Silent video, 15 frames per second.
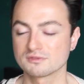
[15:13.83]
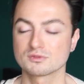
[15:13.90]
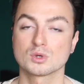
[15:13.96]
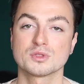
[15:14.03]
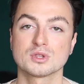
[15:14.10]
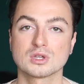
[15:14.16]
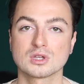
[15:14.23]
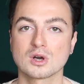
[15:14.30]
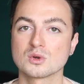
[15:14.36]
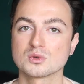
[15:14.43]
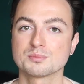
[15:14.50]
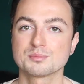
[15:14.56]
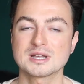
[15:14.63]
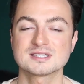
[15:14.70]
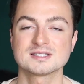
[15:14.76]
We've got the
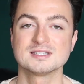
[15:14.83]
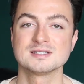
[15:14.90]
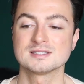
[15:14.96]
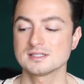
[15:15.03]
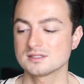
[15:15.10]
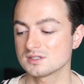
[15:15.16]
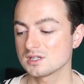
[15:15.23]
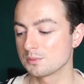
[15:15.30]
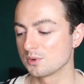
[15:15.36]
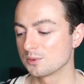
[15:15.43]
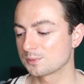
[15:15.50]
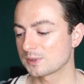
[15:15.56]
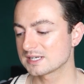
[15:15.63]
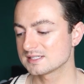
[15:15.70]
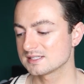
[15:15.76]
gold buttons, it's
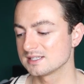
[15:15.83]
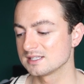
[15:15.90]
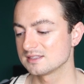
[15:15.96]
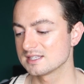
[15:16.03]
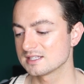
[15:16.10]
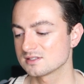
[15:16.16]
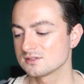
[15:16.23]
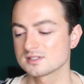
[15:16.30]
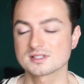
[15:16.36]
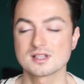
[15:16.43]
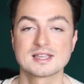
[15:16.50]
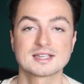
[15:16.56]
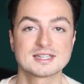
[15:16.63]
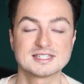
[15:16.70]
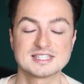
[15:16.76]
double breasted. This looks
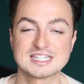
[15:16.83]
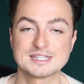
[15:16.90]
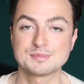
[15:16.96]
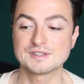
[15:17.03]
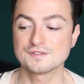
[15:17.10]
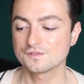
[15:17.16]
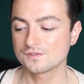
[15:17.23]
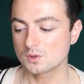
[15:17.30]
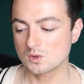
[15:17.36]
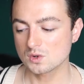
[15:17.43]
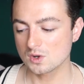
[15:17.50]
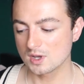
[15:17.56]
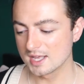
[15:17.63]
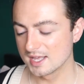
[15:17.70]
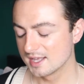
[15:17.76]
like a
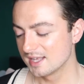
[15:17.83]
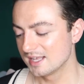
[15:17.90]
DB4.